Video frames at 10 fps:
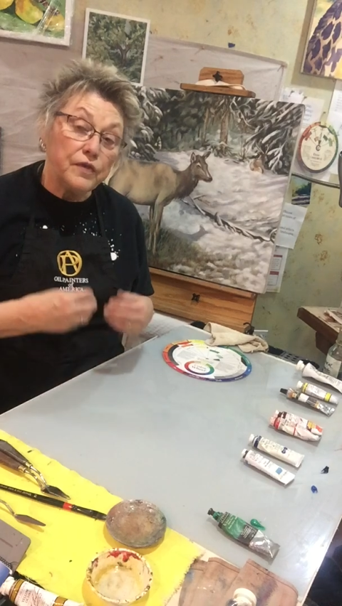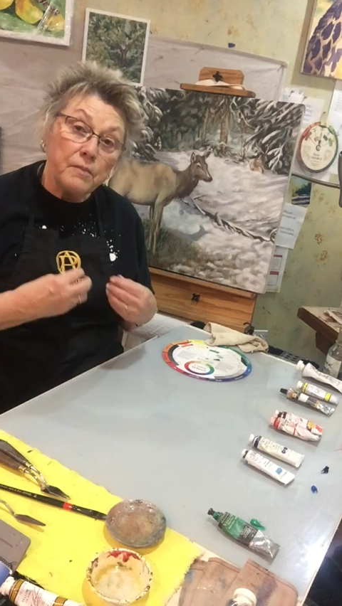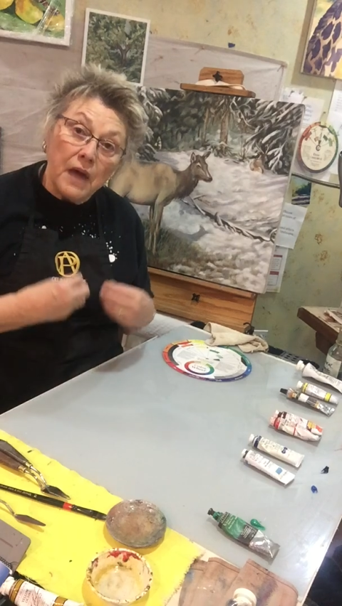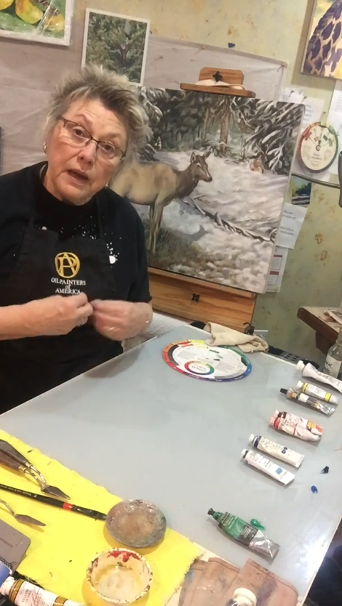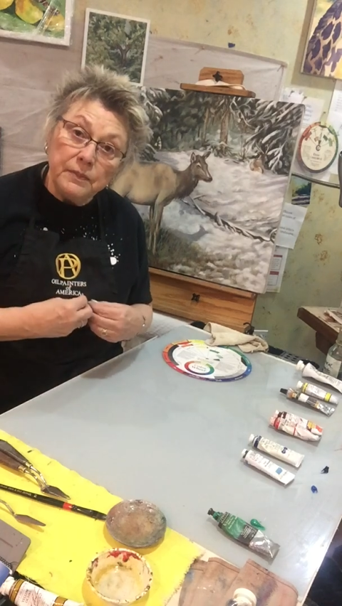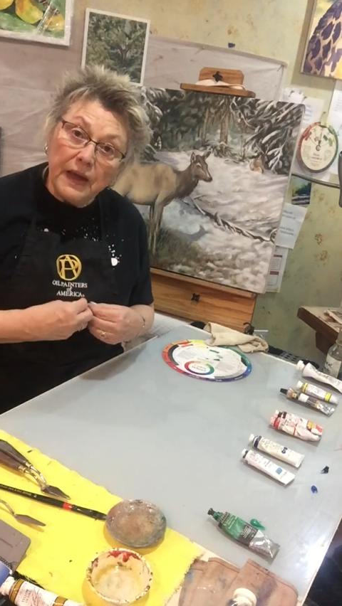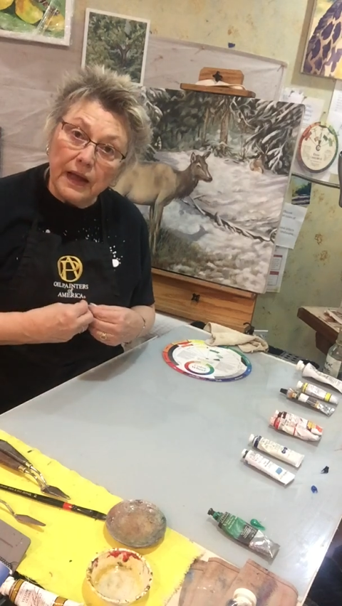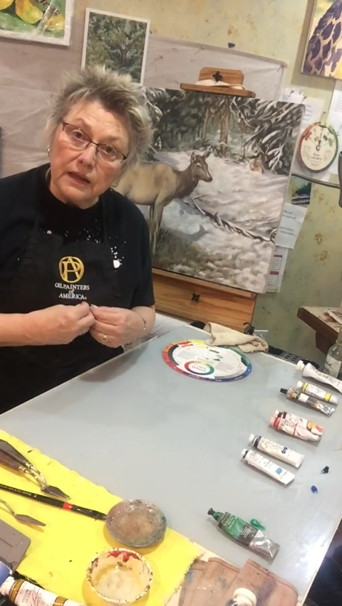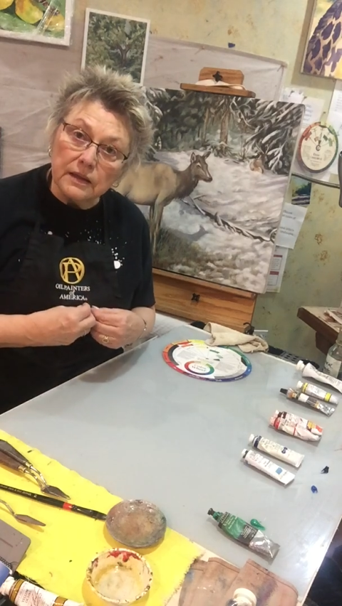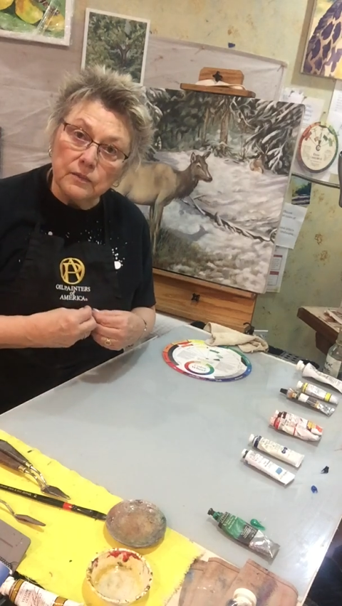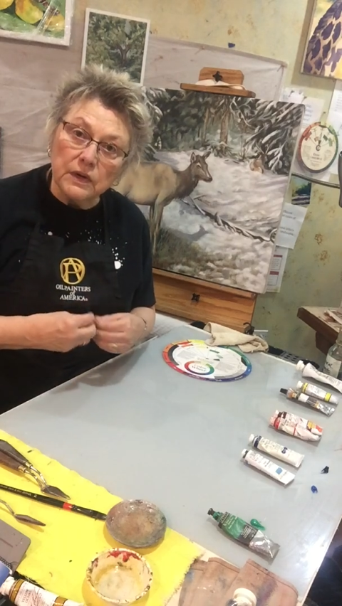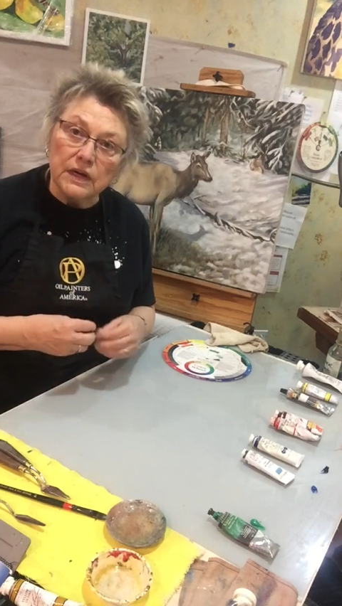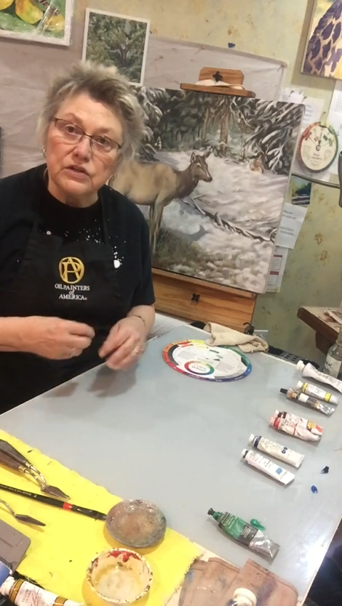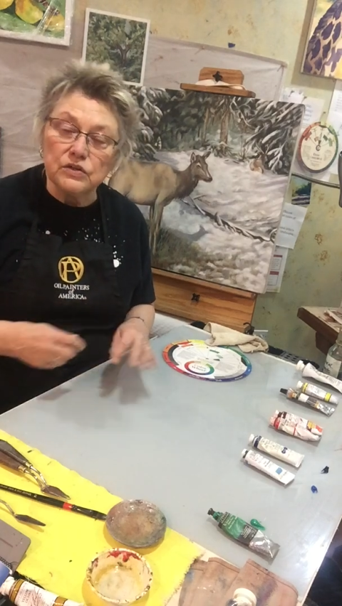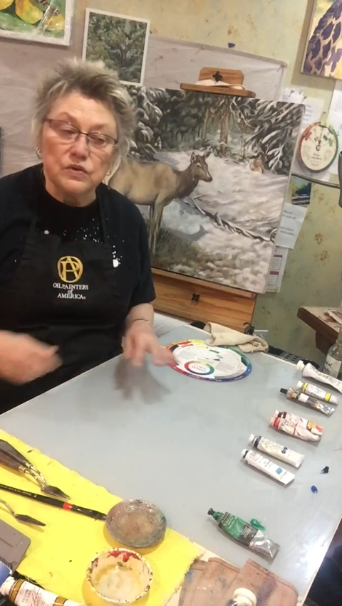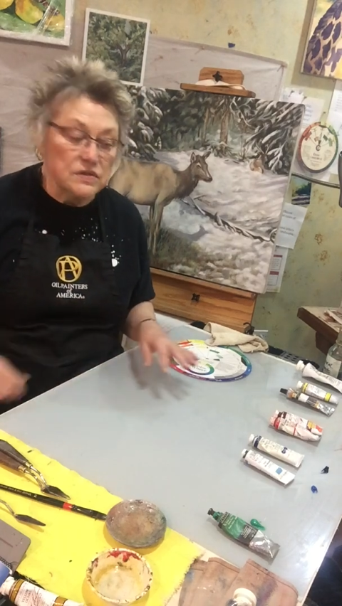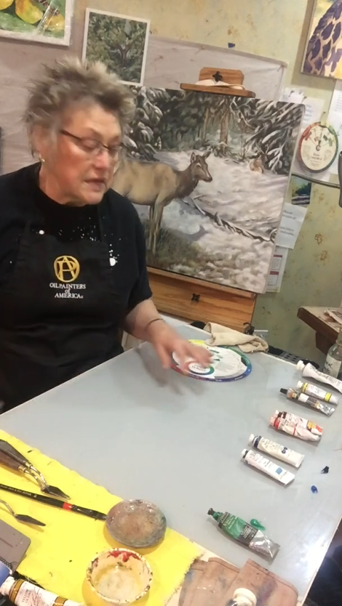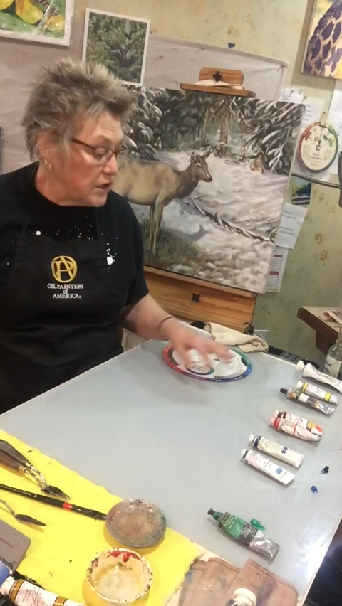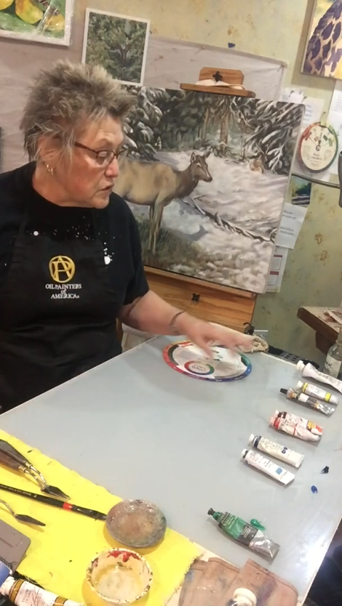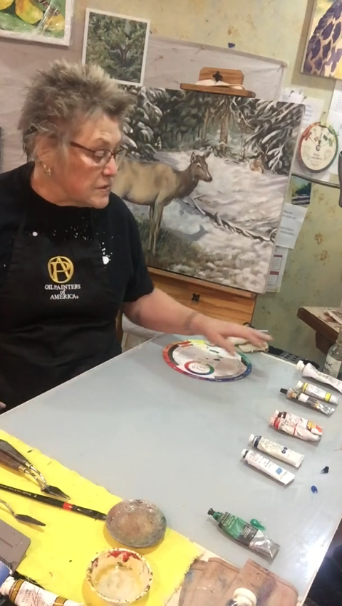for my palette, what I do is
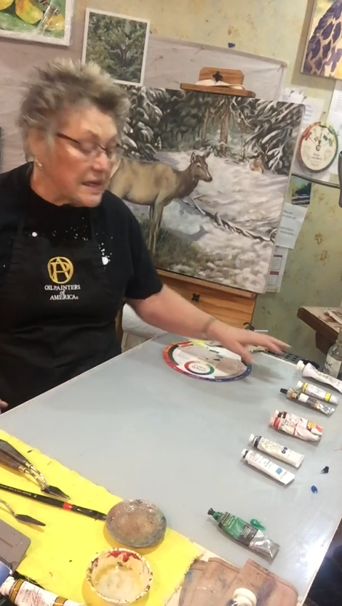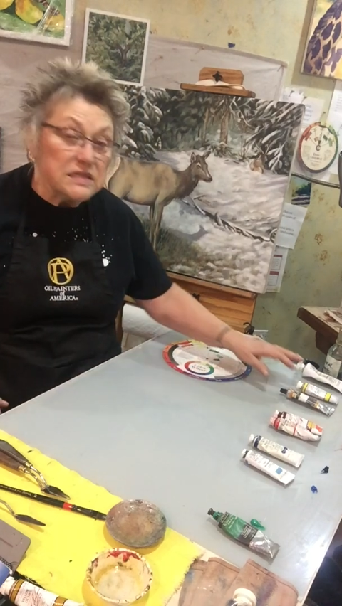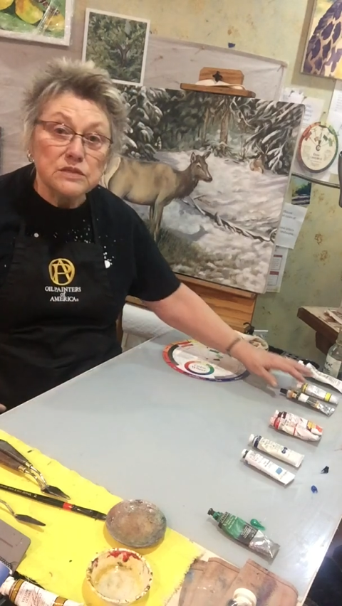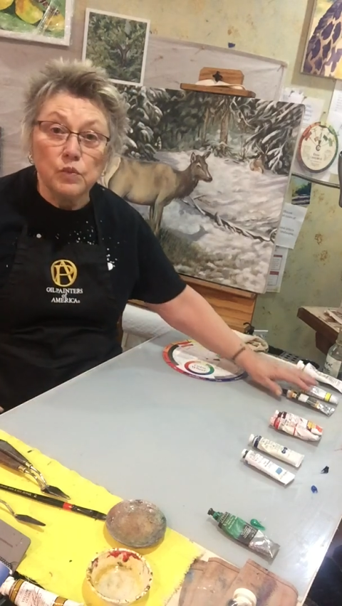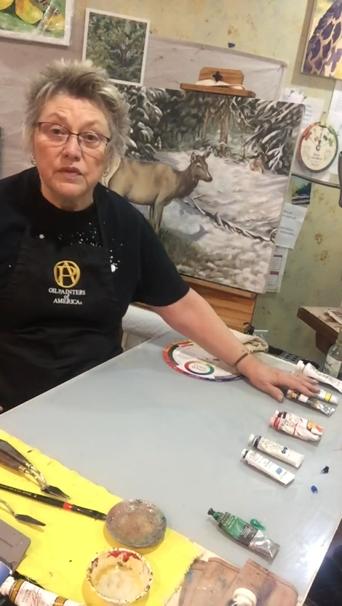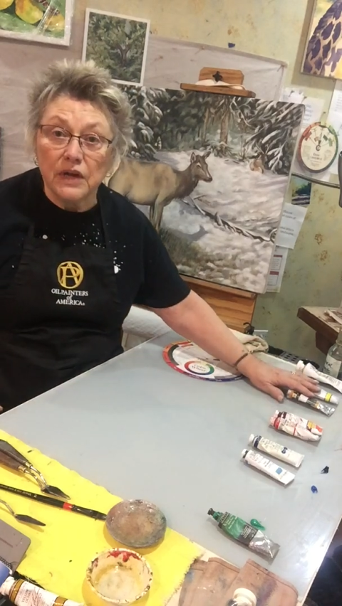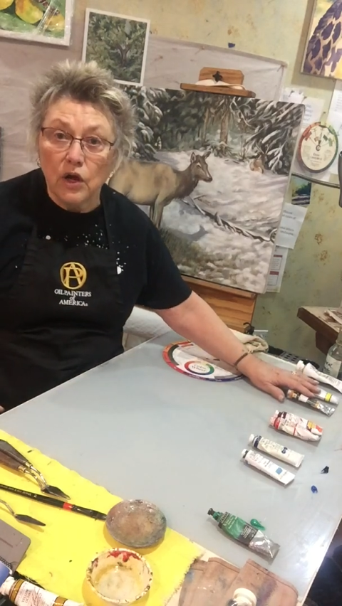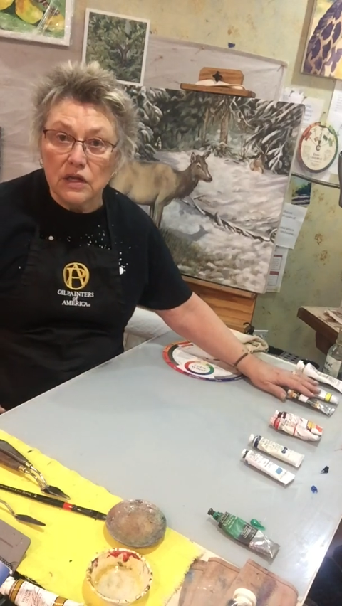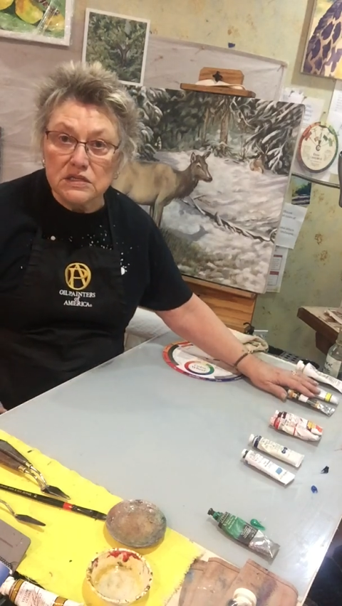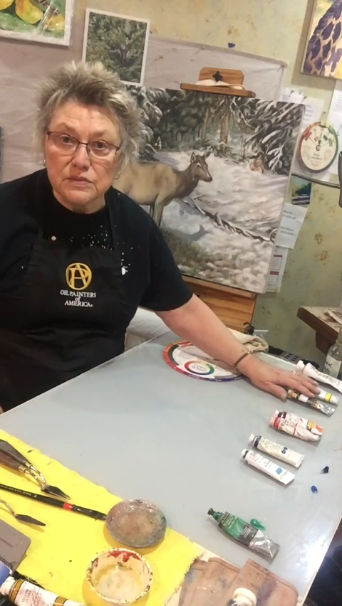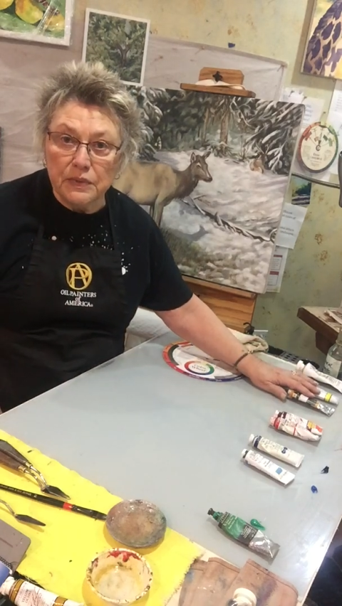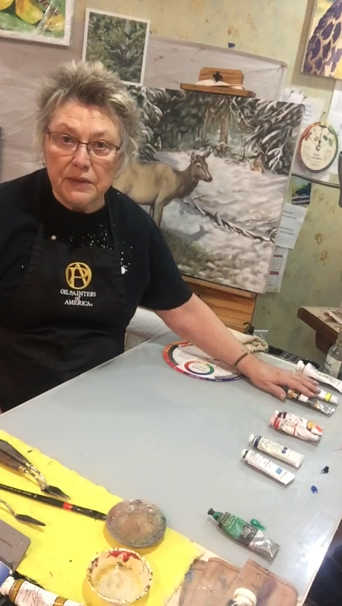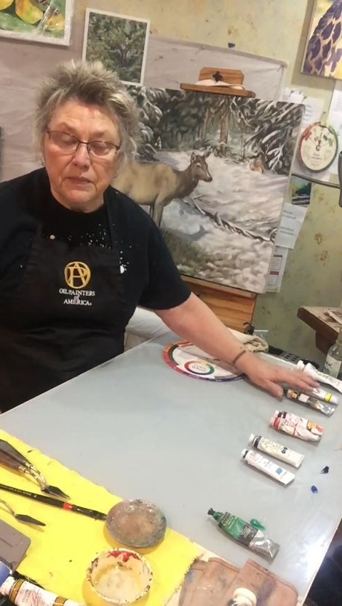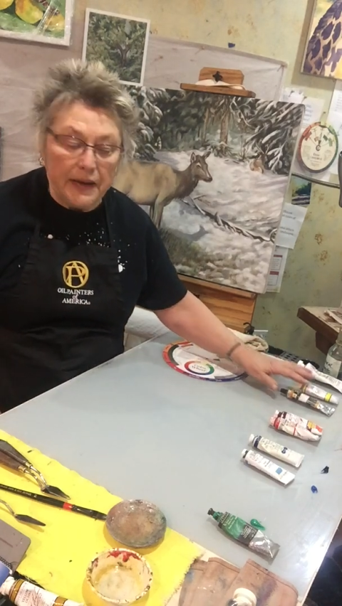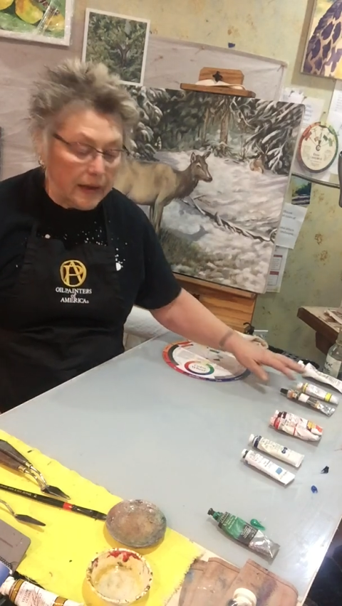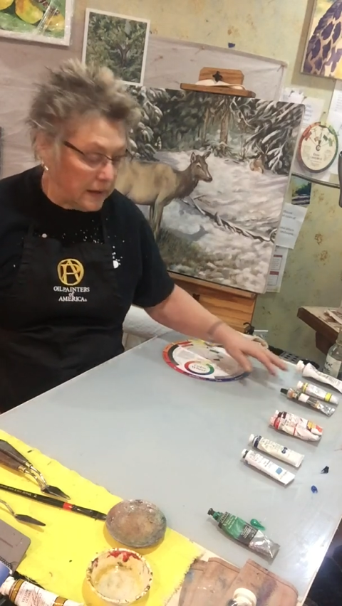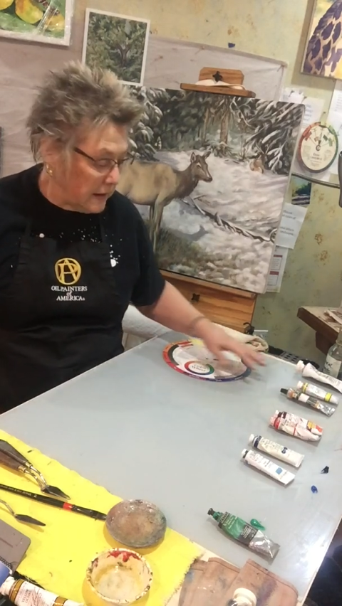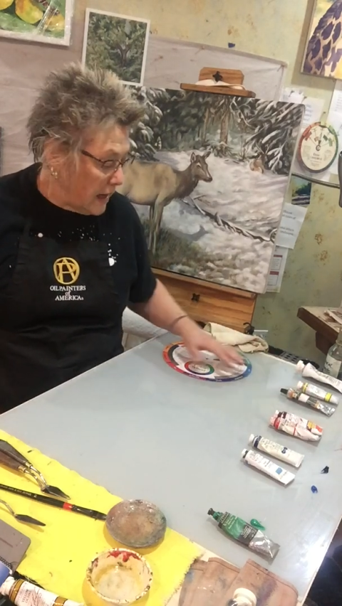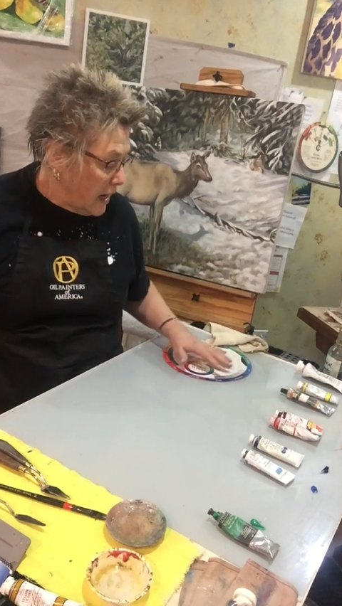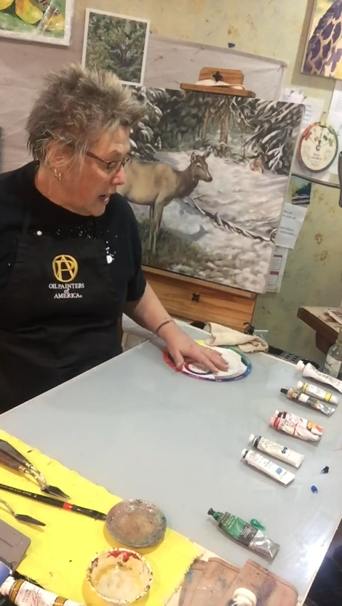I use what they call a split palette.